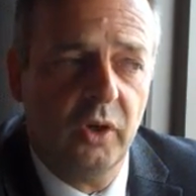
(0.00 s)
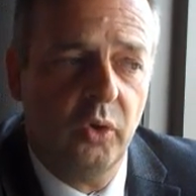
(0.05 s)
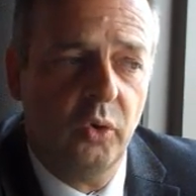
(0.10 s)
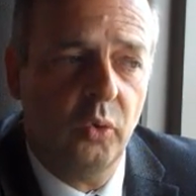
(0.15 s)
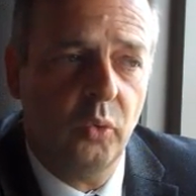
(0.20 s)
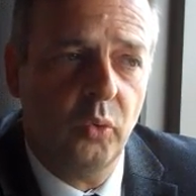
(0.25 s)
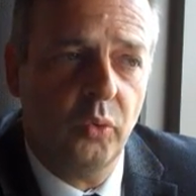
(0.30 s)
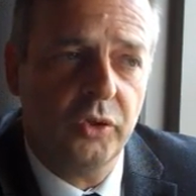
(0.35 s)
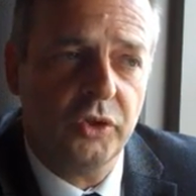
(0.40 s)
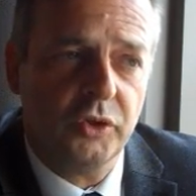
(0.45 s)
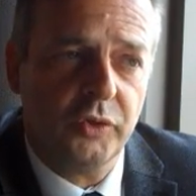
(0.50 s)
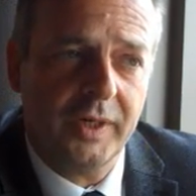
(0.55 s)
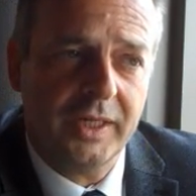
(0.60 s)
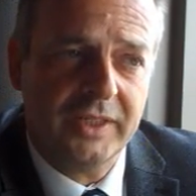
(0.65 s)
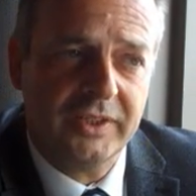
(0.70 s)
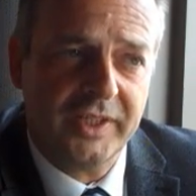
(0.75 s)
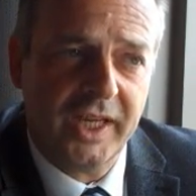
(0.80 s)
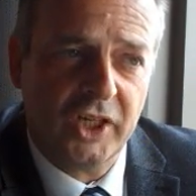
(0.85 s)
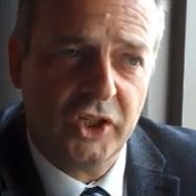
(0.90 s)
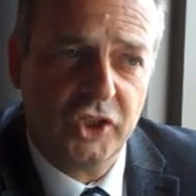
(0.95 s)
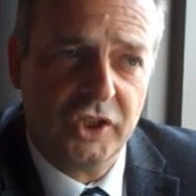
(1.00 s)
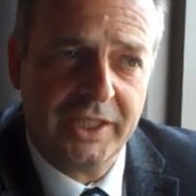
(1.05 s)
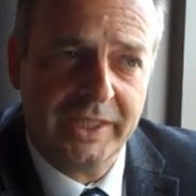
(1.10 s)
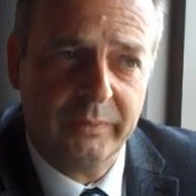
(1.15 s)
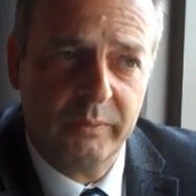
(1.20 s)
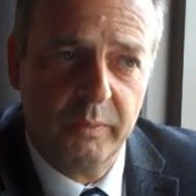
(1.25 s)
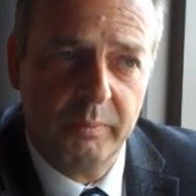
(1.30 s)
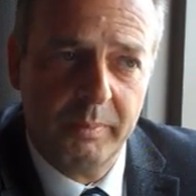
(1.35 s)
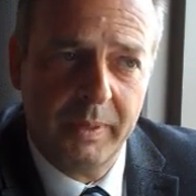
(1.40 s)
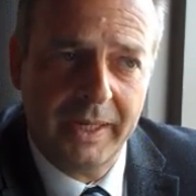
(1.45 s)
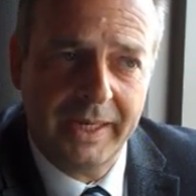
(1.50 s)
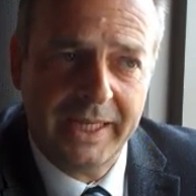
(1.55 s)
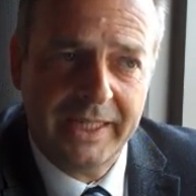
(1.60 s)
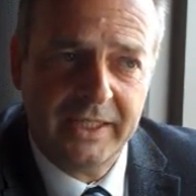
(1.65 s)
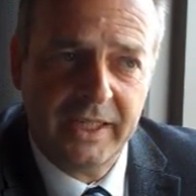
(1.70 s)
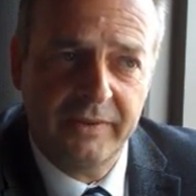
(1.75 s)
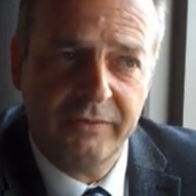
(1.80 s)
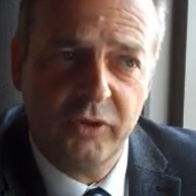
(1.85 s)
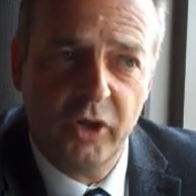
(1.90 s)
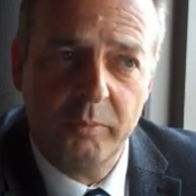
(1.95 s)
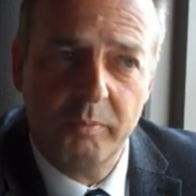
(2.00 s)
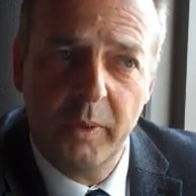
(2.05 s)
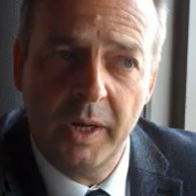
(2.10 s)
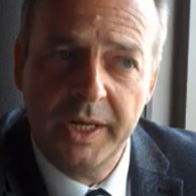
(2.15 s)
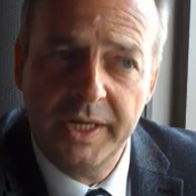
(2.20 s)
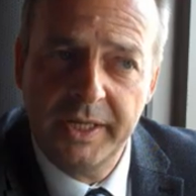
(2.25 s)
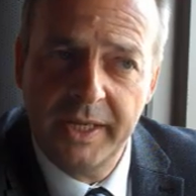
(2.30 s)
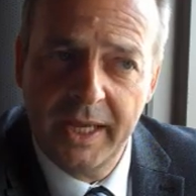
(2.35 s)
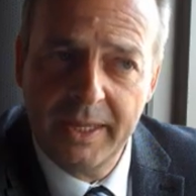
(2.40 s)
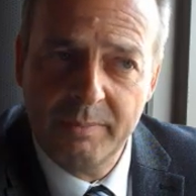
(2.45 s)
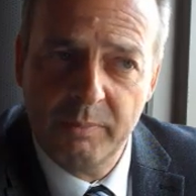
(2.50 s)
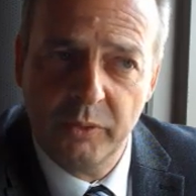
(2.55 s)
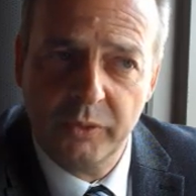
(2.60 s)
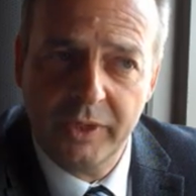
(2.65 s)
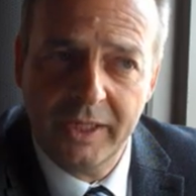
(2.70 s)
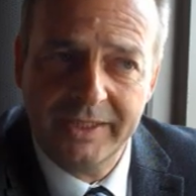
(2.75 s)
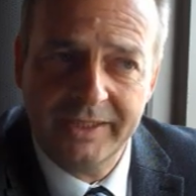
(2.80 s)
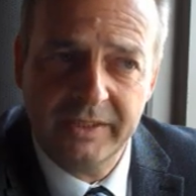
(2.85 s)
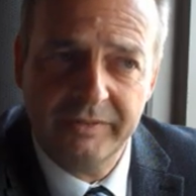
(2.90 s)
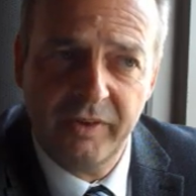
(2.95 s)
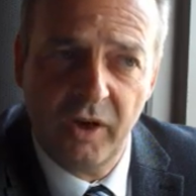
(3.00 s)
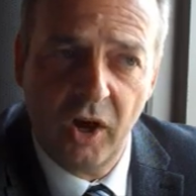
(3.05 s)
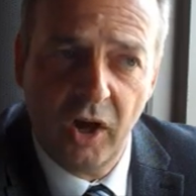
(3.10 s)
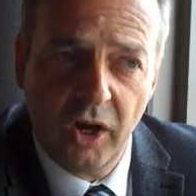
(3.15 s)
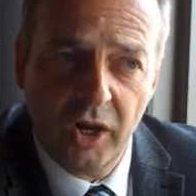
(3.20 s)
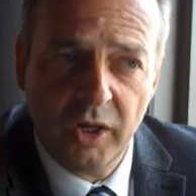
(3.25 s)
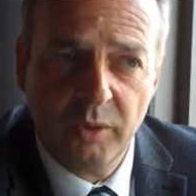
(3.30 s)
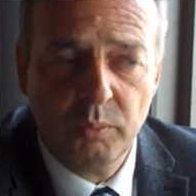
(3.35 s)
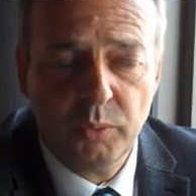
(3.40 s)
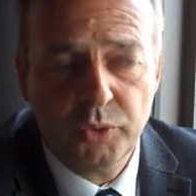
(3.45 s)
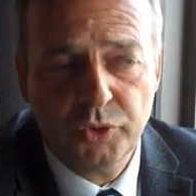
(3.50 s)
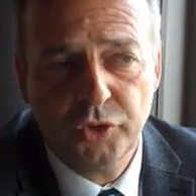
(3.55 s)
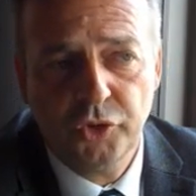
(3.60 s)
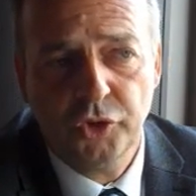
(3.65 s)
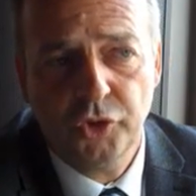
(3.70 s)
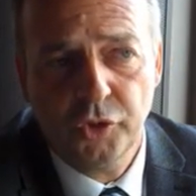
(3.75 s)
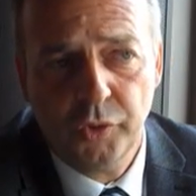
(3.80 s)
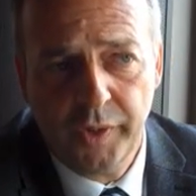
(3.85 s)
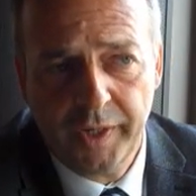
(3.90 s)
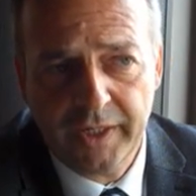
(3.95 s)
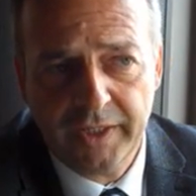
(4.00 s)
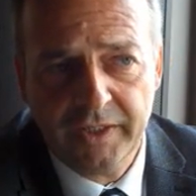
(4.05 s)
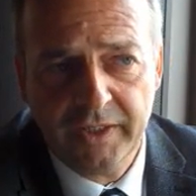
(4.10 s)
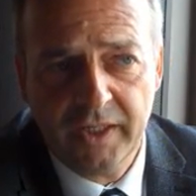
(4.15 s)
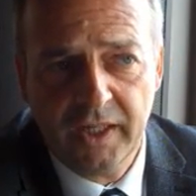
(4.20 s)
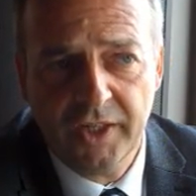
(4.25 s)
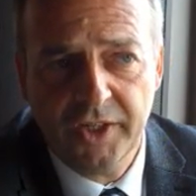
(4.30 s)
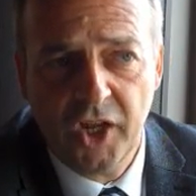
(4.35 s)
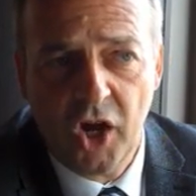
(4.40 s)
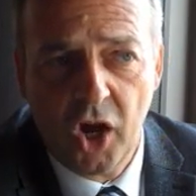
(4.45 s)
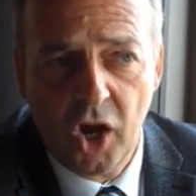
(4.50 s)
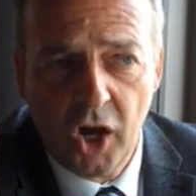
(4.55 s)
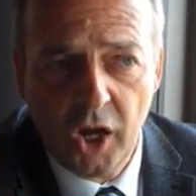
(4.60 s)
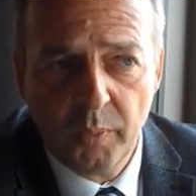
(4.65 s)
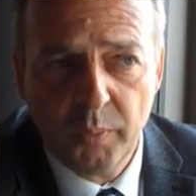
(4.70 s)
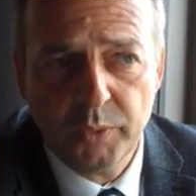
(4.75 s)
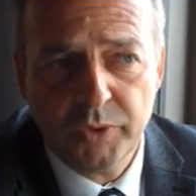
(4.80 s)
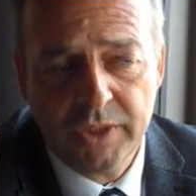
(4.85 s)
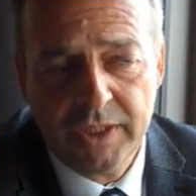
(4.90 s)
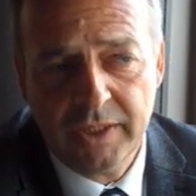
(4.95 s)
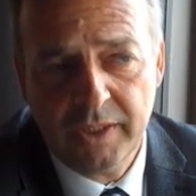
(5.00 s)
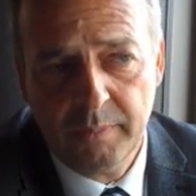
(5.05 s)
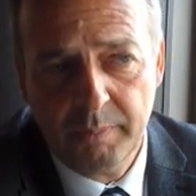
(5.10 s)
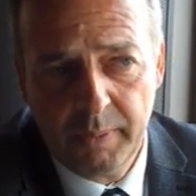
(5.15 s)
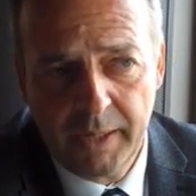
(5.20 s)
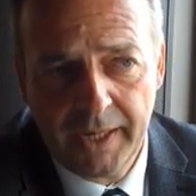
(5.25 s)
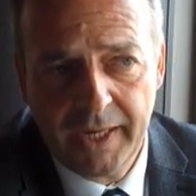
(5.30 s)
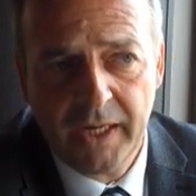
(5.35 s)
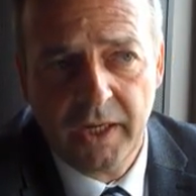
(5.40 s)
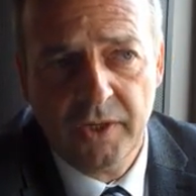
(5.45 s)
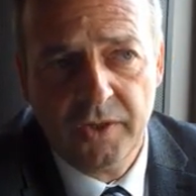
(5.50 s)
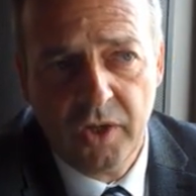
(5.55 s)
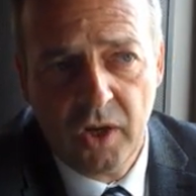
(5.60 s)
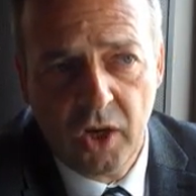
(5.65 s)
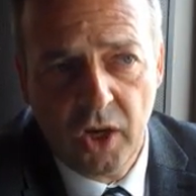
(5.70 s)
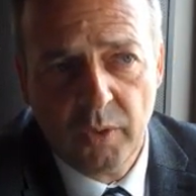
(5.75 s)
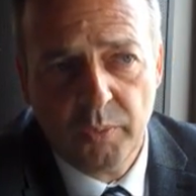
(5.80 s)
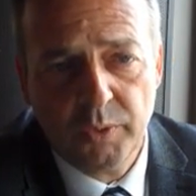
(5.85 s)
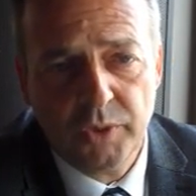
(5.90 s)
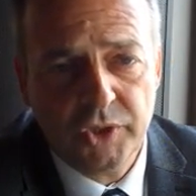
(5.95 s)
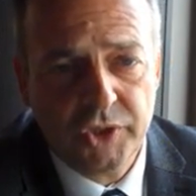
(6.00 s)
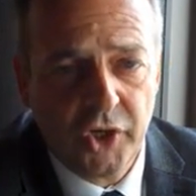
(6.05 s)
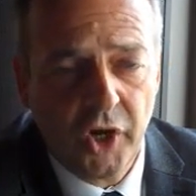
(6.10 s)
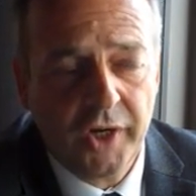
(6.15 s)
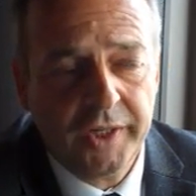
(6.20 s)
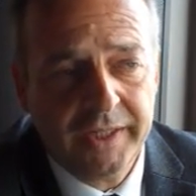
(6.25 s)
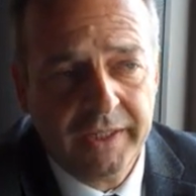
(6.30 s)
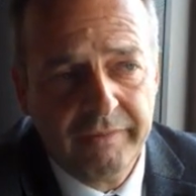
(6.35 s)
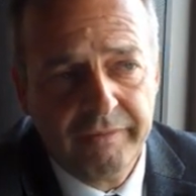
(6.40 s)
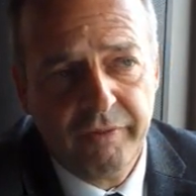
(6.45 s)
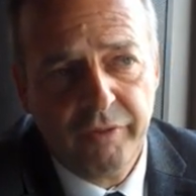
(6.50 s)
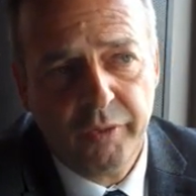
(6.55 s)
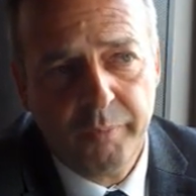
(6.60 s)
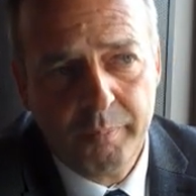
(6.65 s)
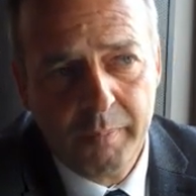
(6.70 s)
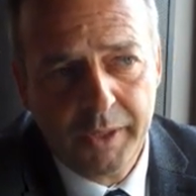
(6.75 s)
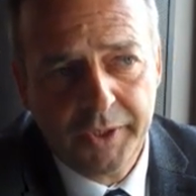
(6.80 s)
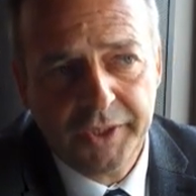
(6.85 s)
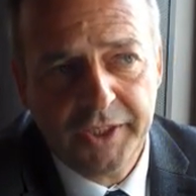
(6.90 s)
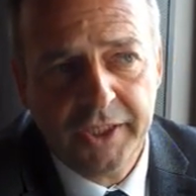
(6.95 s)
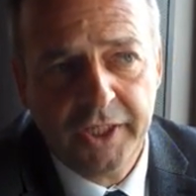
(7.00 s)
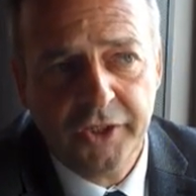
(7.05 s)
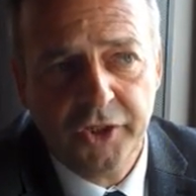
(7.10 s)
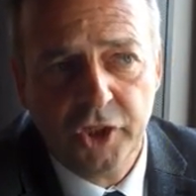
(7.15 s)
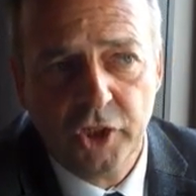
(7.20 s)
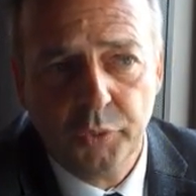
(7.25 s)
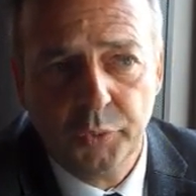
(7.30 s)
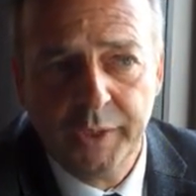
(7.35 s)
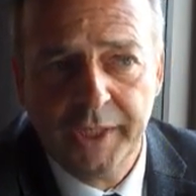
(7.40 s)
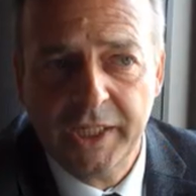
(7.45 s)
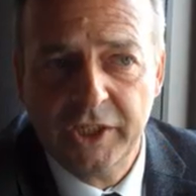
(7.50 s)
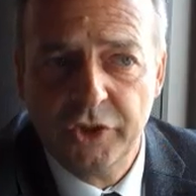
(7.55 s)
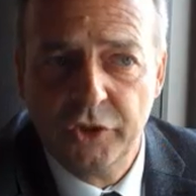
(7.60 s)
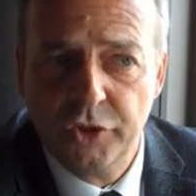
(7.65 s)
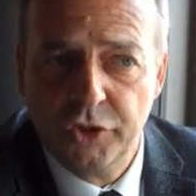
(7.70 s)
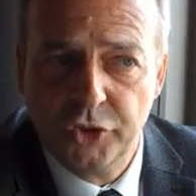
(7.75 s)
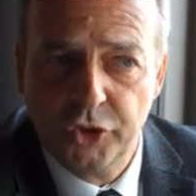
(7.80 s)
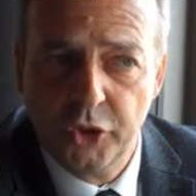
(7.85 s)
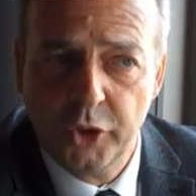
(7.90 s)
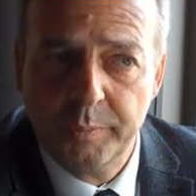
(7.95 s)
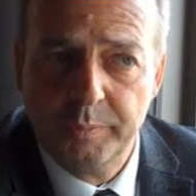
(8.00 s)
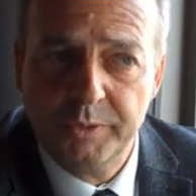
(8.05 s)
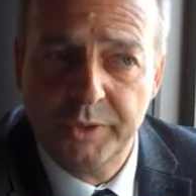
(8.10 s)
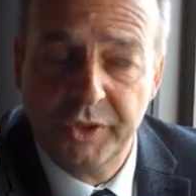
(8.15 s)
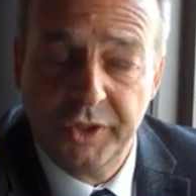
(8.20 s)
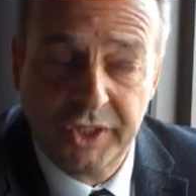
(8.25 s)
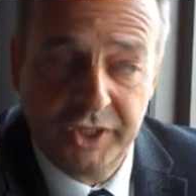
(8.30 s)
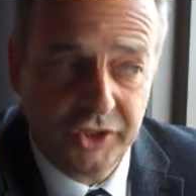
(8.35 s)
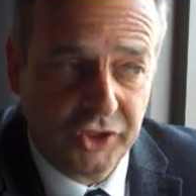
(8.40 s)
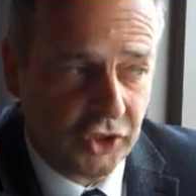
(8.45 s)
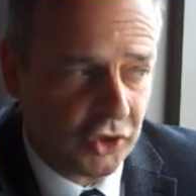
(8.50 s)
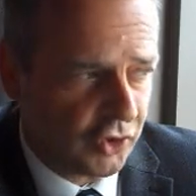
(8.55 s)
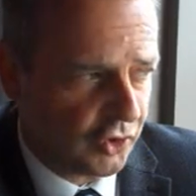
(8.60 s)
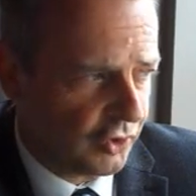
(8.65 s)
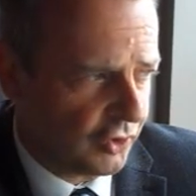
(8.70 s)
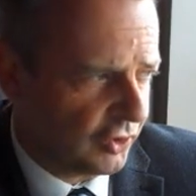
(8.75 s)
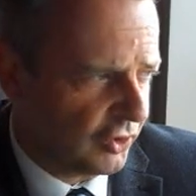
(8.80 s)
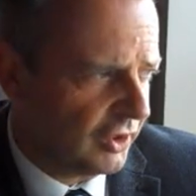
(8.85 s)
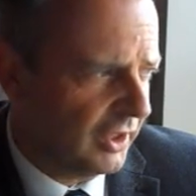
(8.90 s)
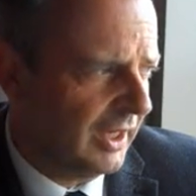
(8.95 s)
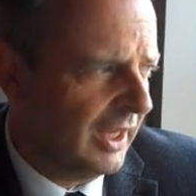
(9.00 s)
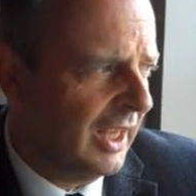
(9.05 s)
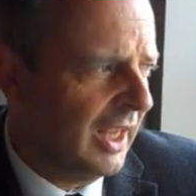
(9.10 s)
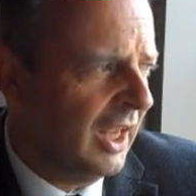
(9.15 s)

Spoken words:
All the transactions that were made have got my name on as if I was the director and I was in the bank and I was signing for the money and agreeing to the terms and the conditions.